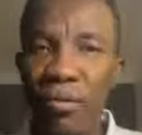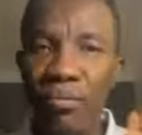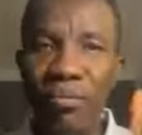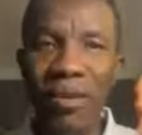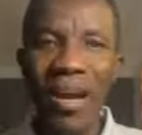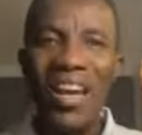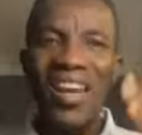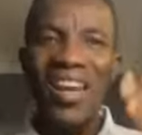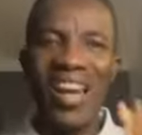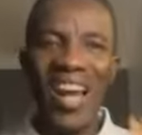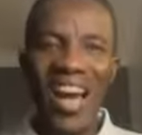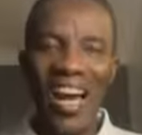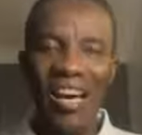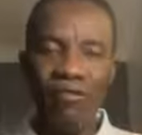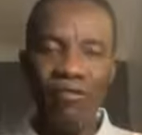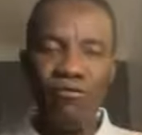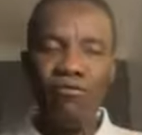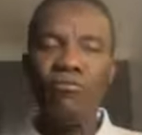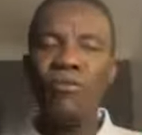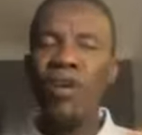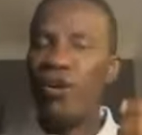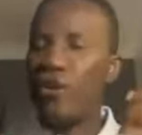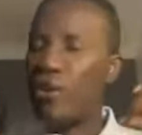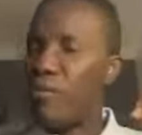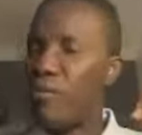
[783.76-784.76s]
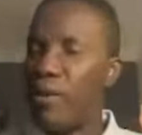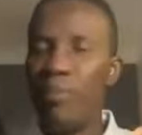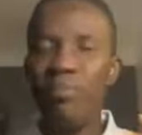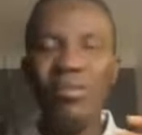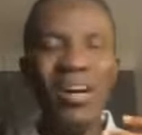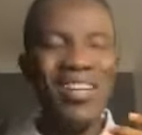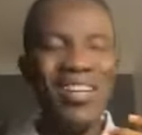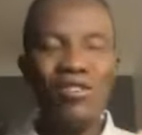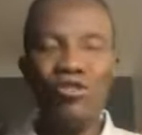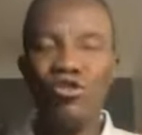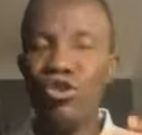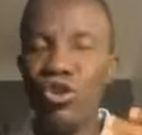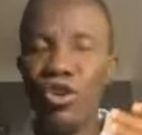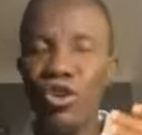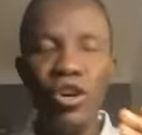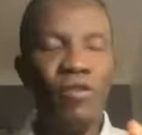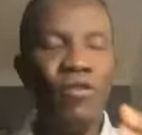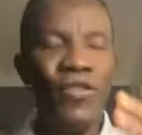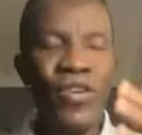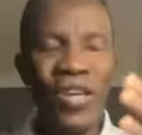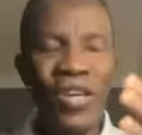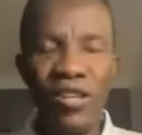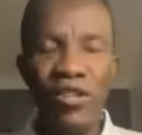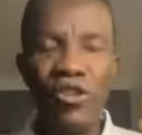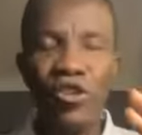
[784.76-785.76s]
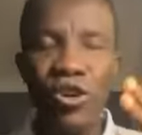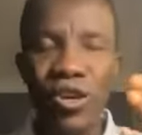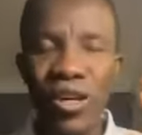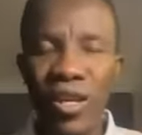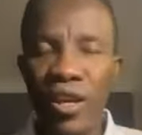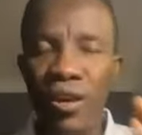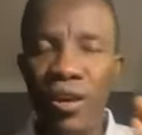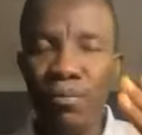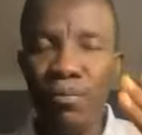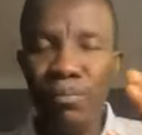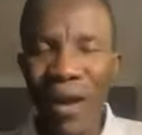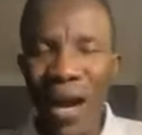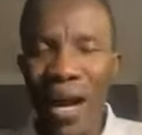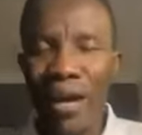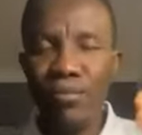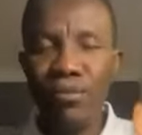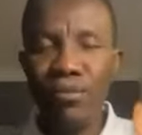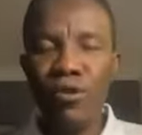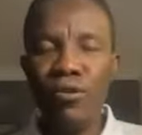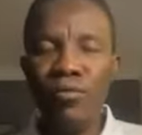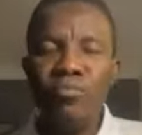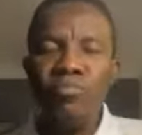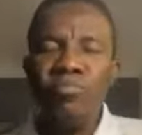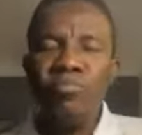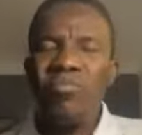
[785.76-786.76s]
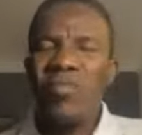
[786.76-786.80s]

in my life? Remember the story of Esau in the Bible.